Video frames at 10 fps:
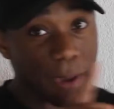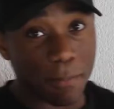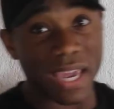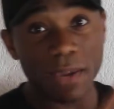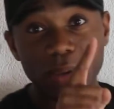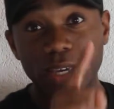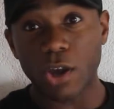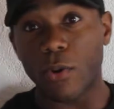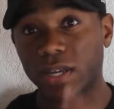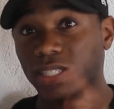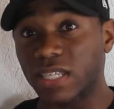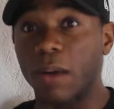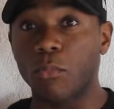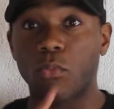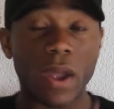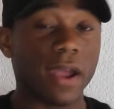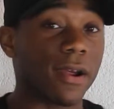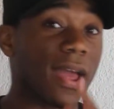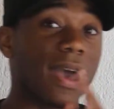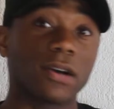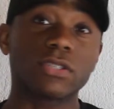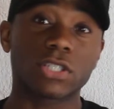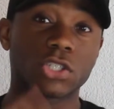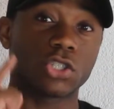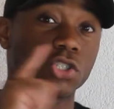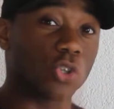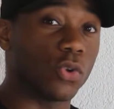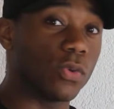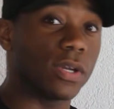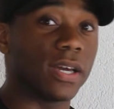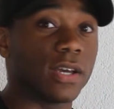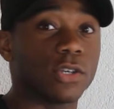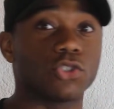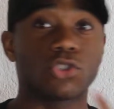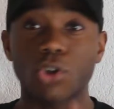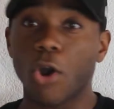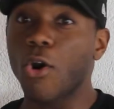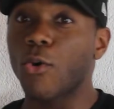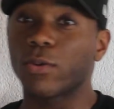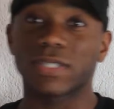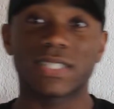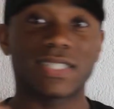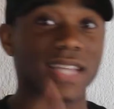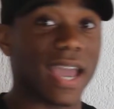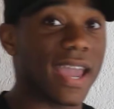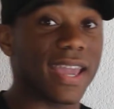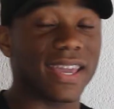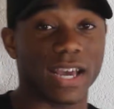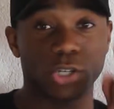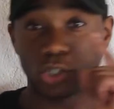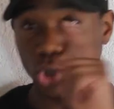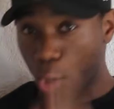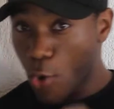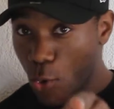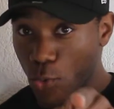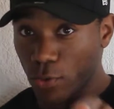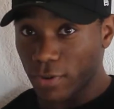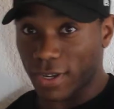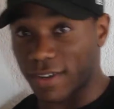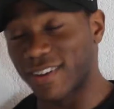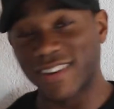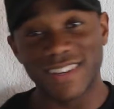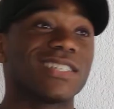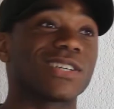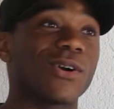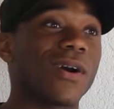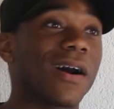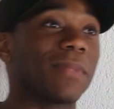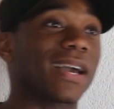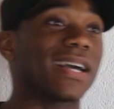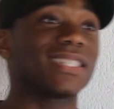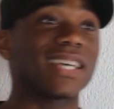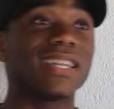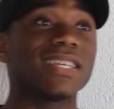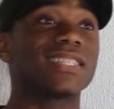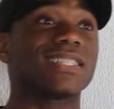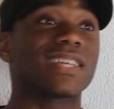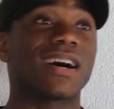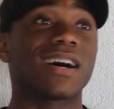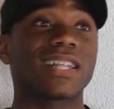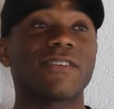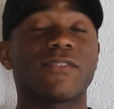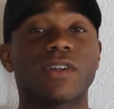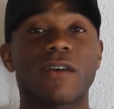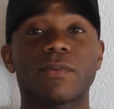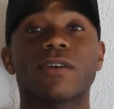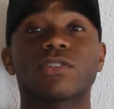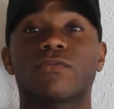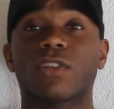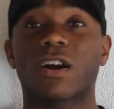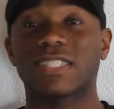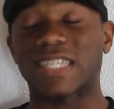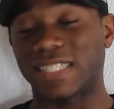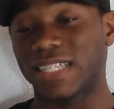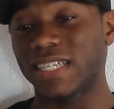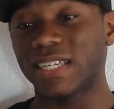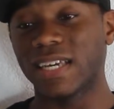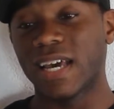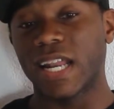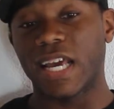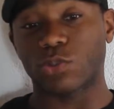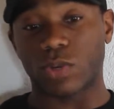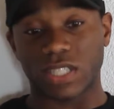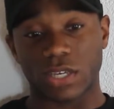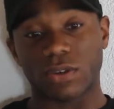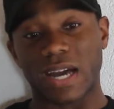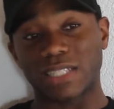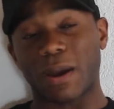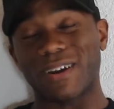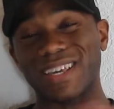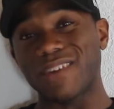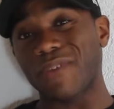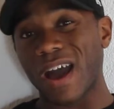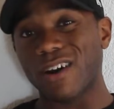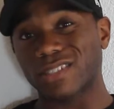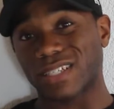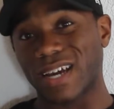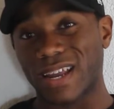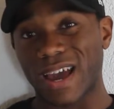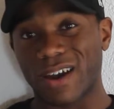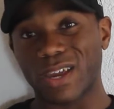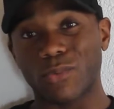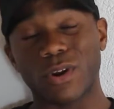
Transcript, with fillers: I may be going somewhere else soon, so stay tuned. So, um, like I said, this is uh, Life of an Army Officer, Vlog 16. Just want to tell you guys about evals and kind of how they